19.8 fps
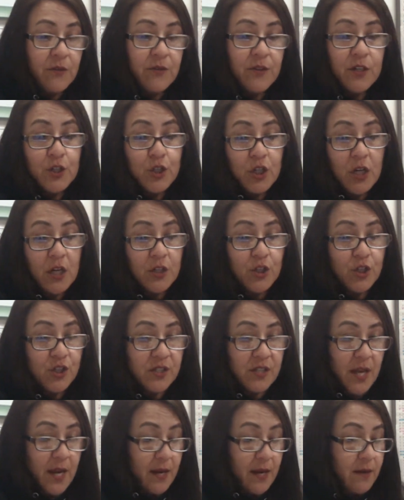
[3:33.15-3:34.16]
The judge
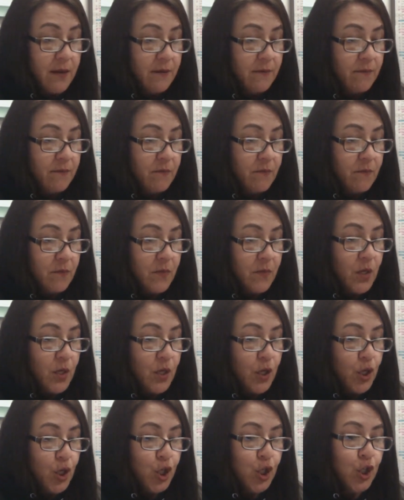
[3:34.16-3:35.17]
said,
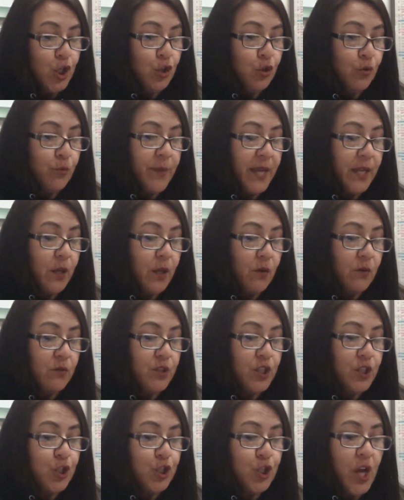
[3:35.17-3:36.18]
"You may go
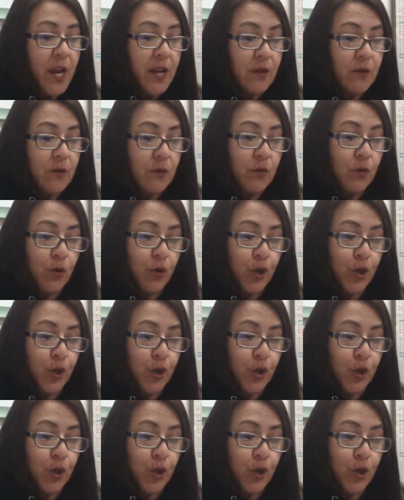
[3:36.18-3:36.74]
to jail